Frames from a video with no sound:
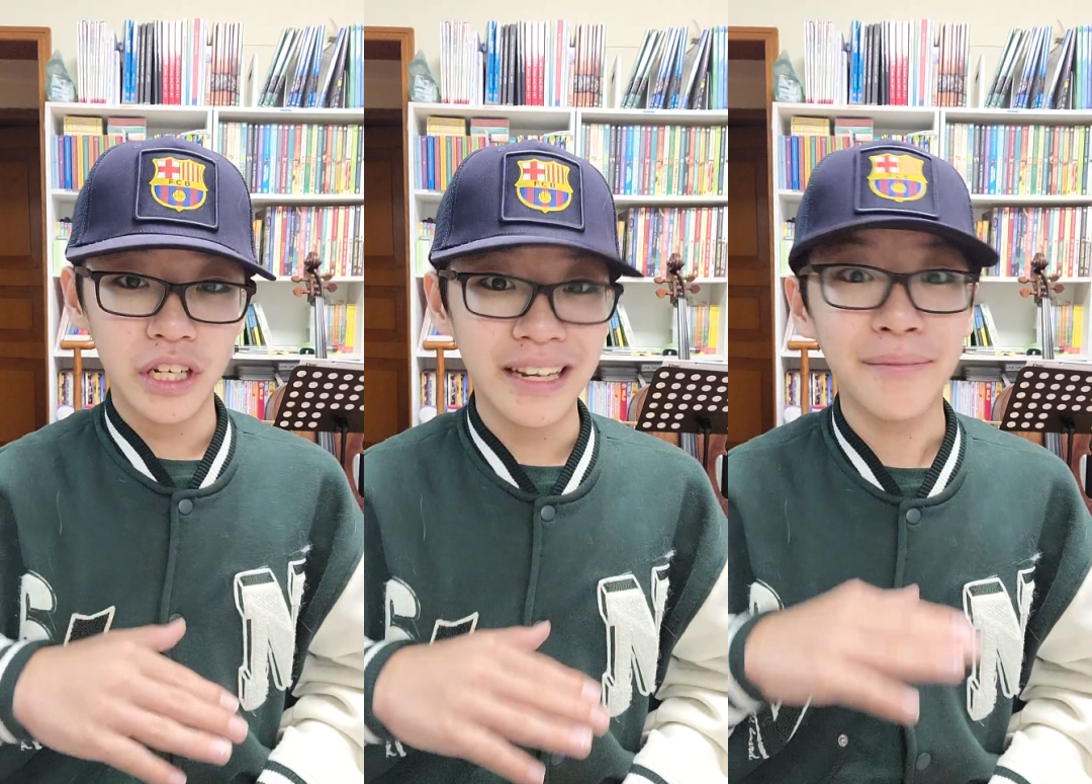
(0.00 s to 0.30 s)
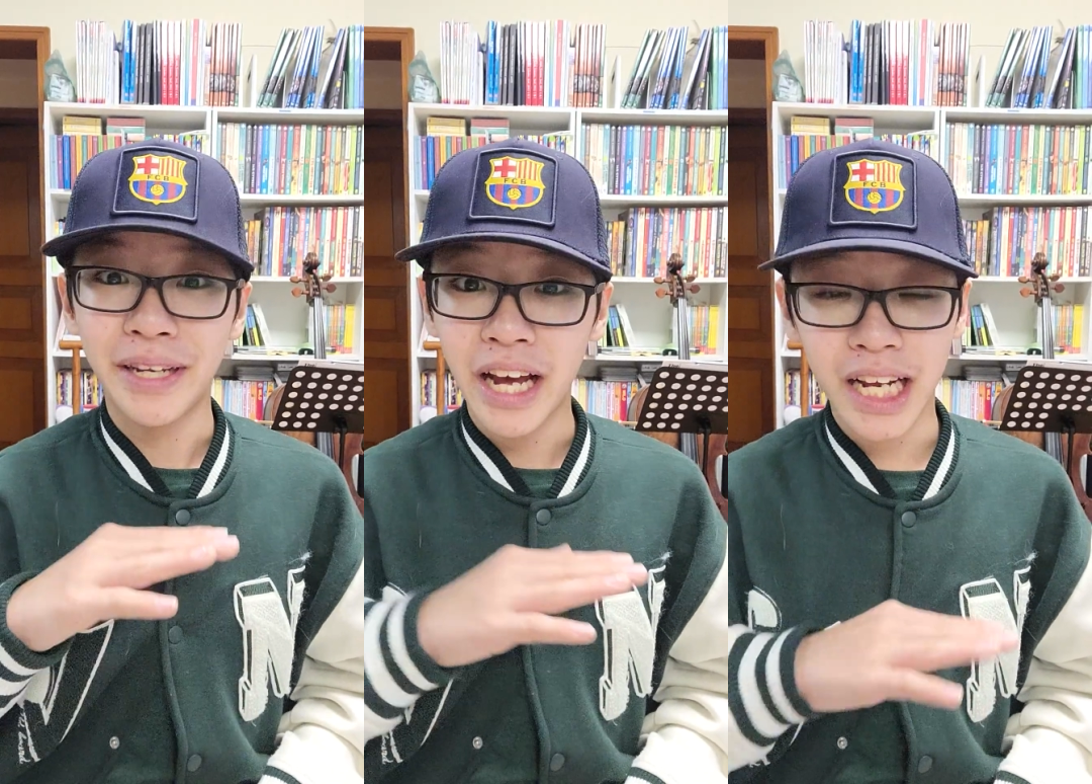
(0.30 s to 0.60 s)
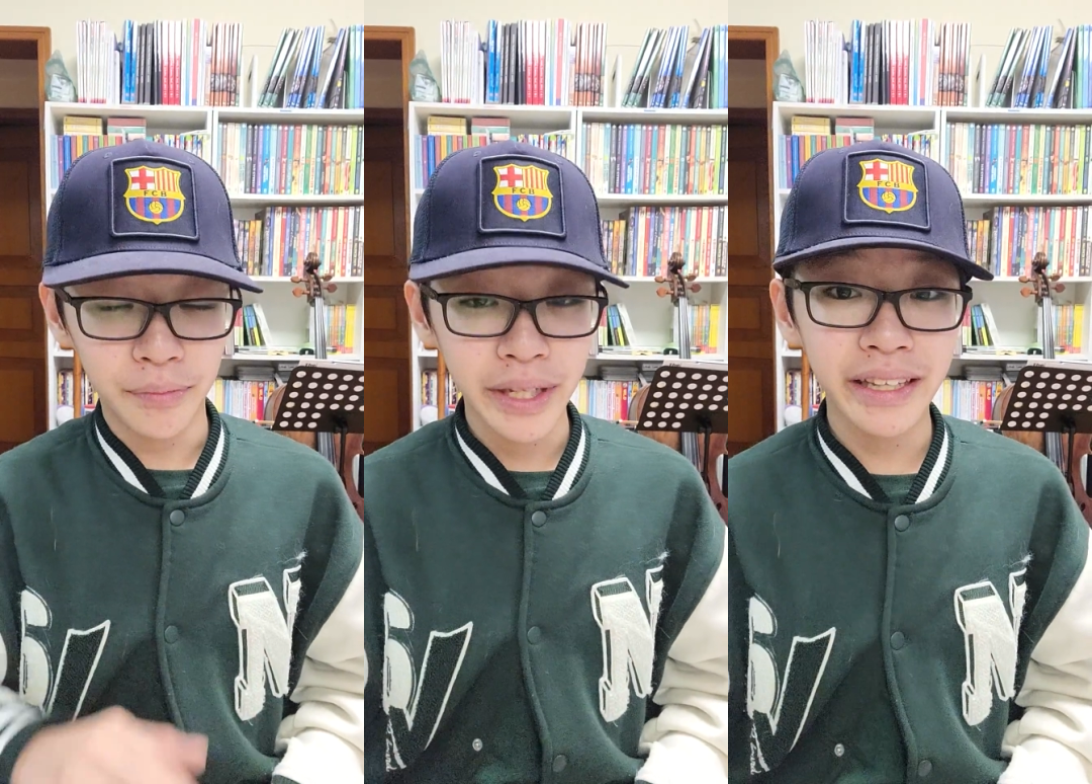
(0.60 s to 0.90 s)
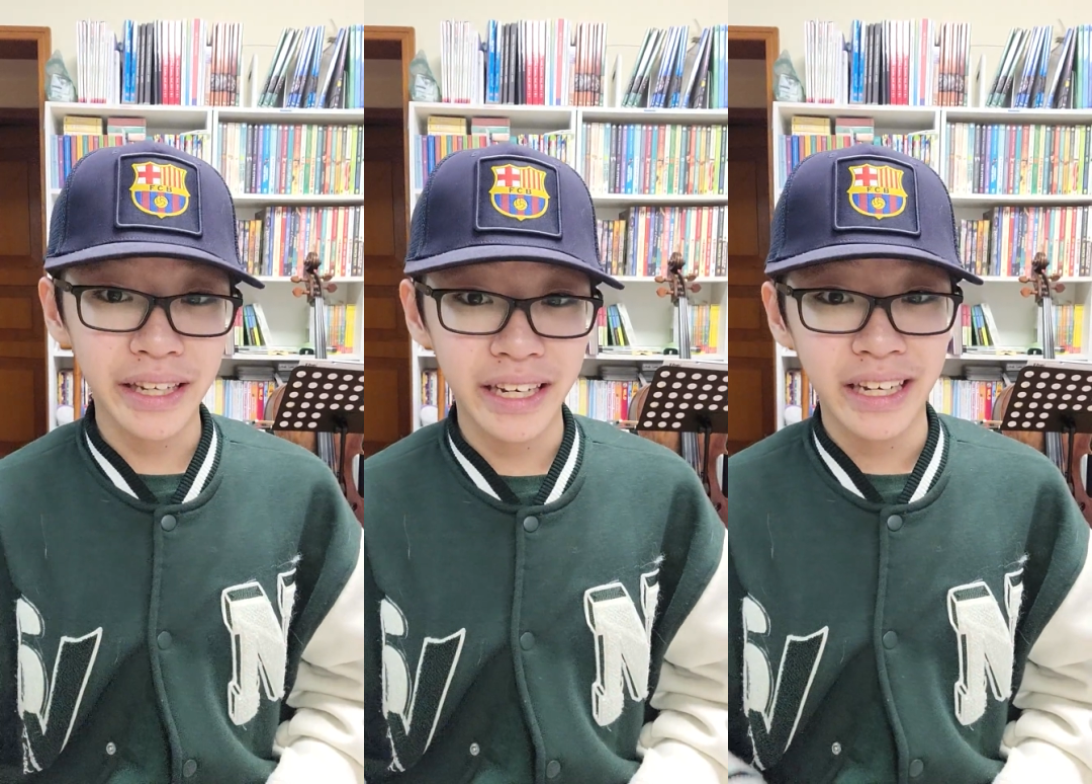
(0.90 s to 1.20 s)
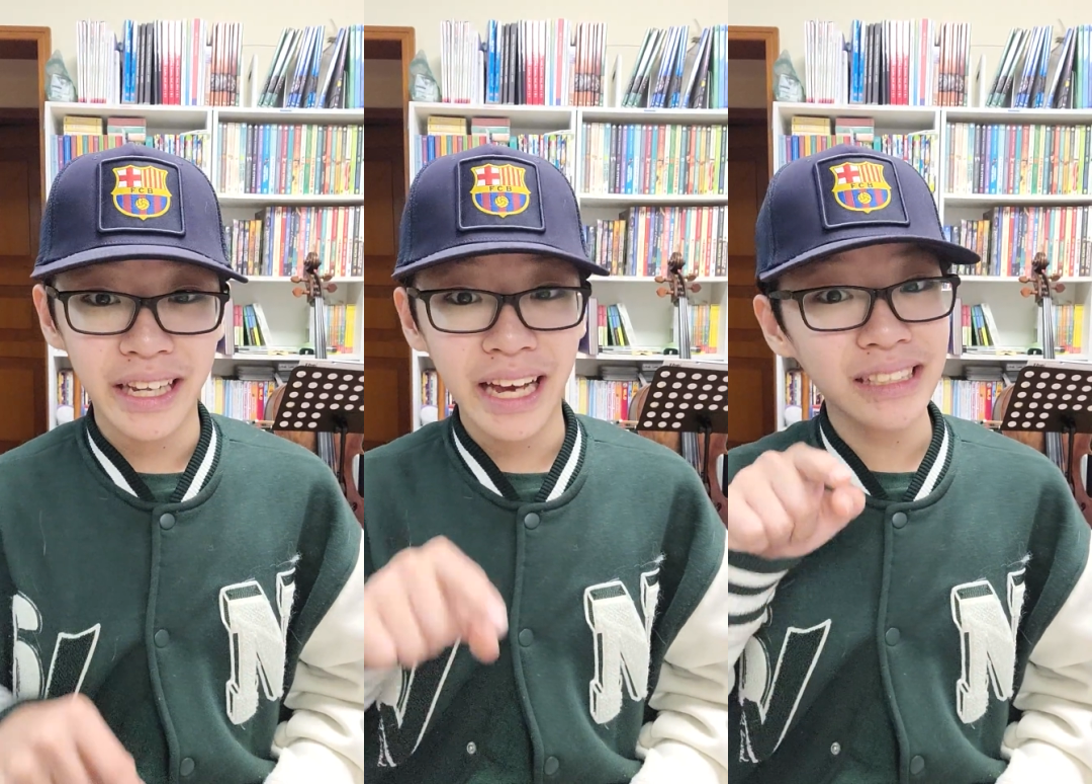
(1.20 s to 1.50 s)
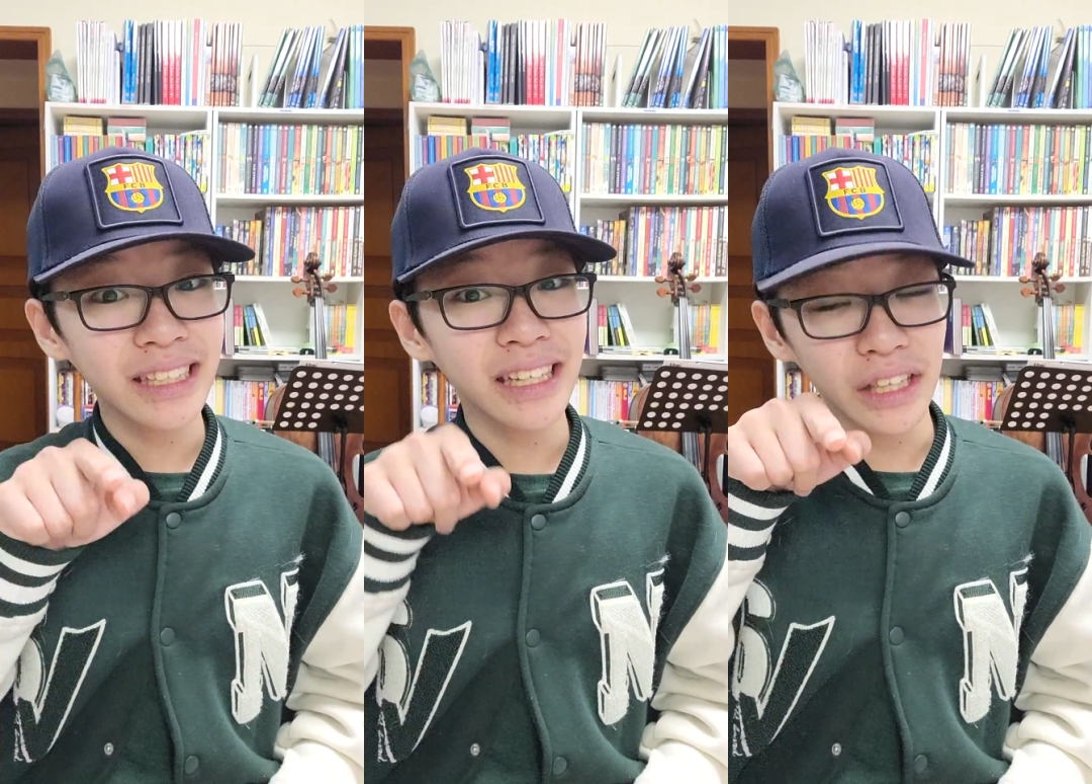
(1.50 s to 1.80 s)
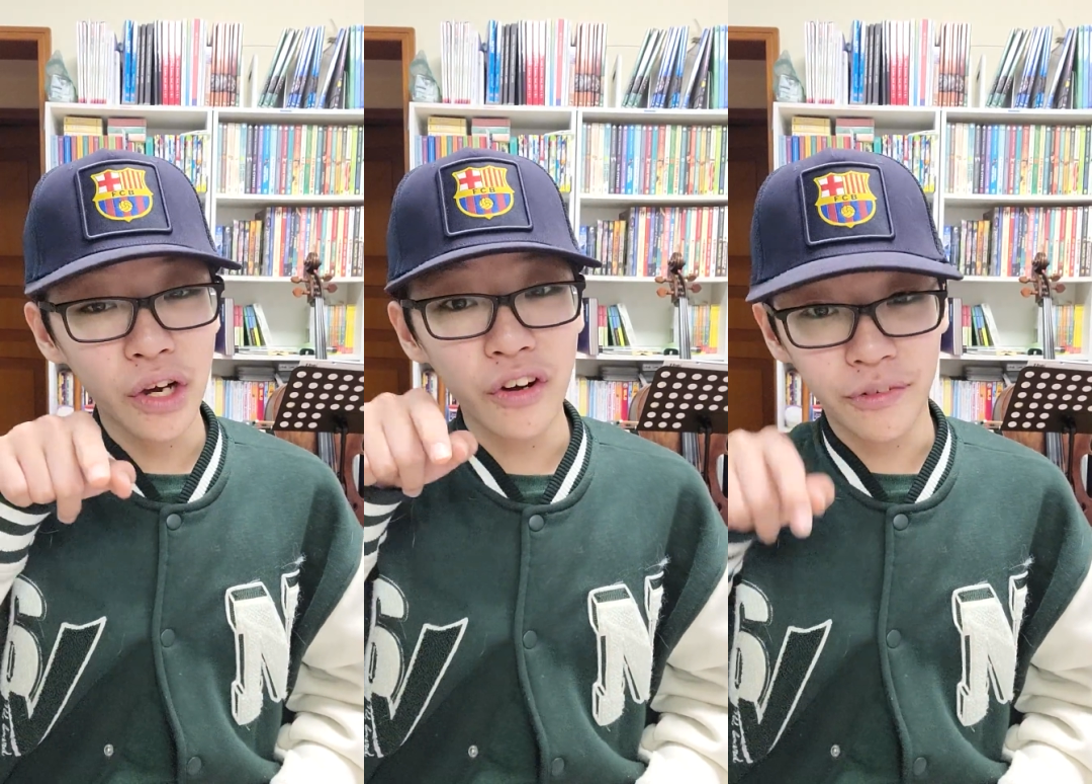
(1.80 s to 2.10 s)
but not completely, that has a little
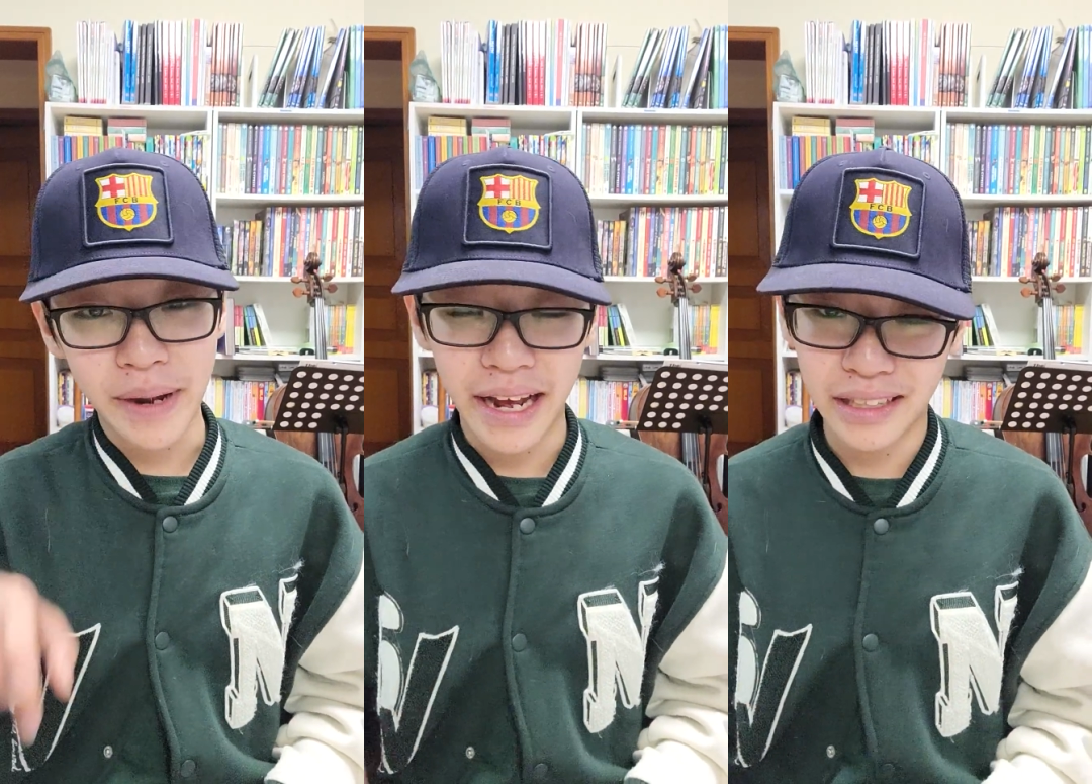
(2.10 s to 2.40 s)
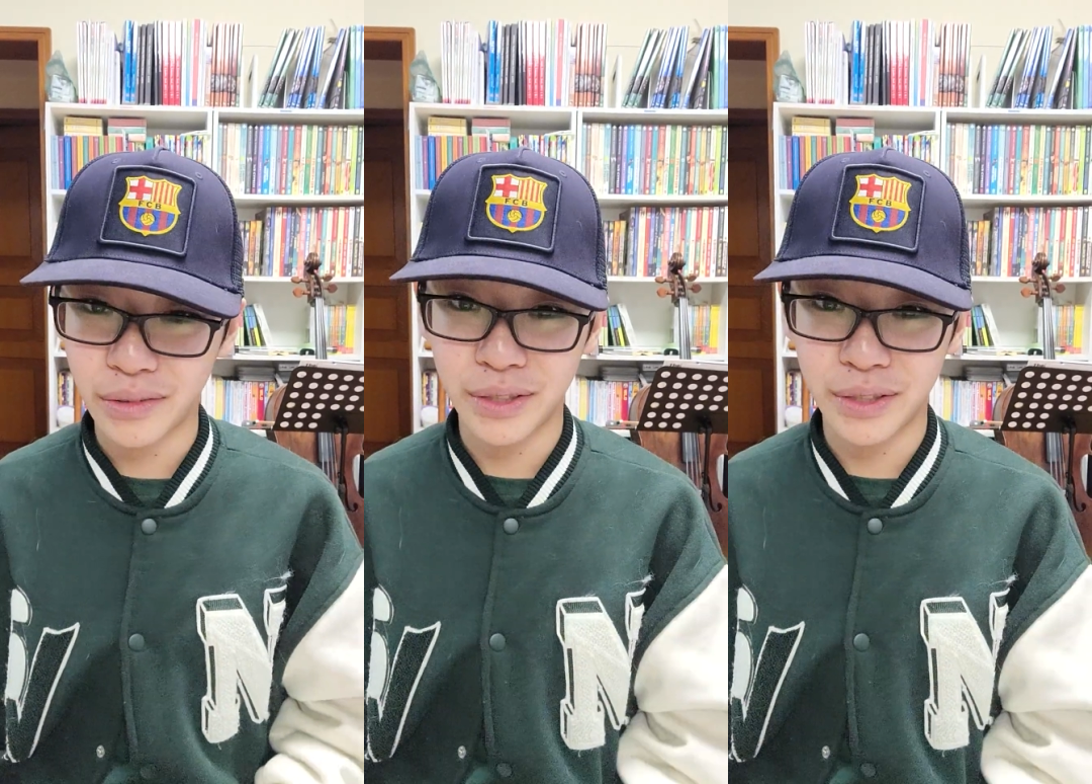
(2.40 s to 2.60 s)
lower mass,